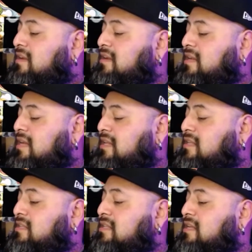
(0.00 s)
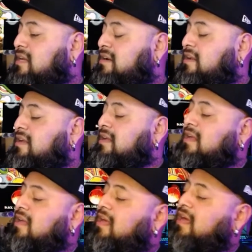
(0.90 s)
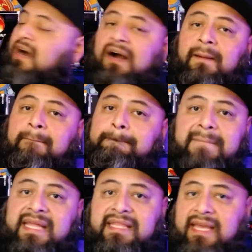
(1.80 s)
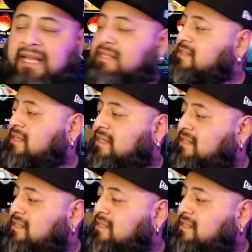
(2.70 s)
connected to the internet um, and then